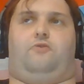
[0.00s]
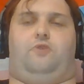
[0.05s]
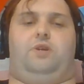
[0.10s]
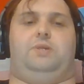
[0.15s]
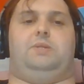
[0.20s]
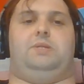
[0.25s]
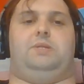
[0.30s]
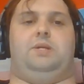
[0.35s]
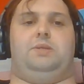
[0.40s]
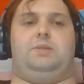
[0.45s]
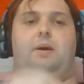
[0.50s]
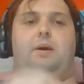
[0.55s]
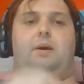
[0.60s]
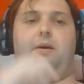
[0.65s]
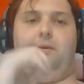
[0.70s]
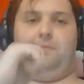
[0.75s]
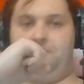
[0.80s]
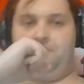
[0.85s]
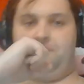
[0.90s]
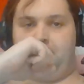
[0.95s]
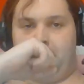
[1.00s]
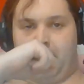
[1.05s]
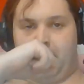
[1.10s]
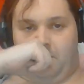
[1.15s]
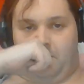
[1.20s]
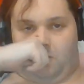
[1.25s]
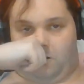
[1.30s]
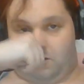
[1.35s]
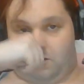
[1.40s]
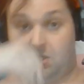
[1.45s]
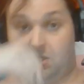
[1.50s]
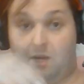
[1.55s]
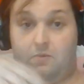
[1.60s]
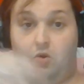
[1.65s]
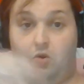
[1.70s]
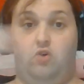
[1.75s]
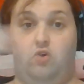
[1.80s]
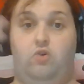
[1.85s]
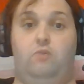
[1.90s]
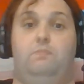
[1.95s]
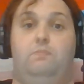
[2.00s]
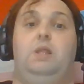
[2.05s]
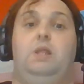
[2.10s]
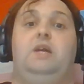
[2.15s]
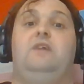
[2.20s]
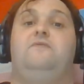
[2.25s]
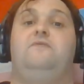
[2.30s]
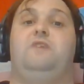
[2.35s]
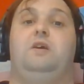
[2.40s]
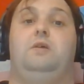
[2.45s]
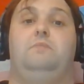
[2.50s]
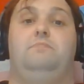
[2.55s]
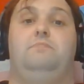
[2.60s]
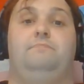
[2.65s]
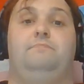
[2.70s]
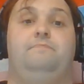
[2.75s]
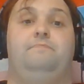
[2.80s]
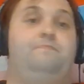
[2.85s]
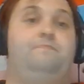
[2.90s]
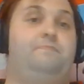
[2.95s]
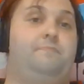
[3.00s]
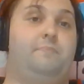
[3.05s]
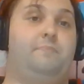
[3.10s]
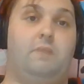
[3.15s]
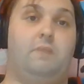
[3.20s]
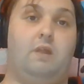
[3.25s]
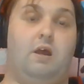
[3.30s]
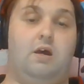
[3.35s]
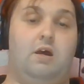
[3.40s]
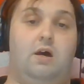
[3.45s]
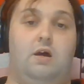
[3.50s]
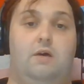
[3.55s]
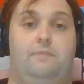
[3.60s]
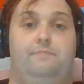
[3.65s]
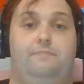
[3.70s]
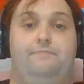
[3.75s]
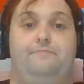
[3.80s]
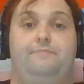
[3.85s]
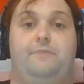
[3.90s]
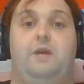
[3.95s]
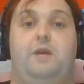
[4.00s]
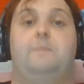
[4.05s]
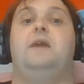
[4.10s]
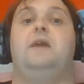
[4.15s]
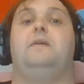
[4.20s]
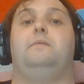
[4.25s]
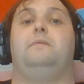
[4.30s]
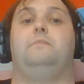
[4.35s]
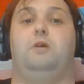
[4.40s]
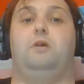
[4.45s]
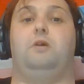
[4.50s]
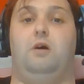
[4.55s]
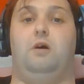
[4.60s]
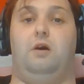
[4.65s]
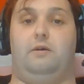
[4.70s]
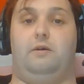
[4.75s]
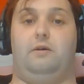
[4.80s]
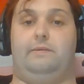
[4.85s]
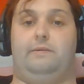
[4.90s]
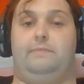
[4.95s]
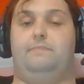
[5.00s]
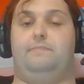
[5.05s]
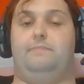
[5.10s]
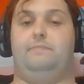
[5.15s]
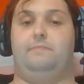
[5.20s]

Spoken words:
For instance, there are some who believe in Kemetism,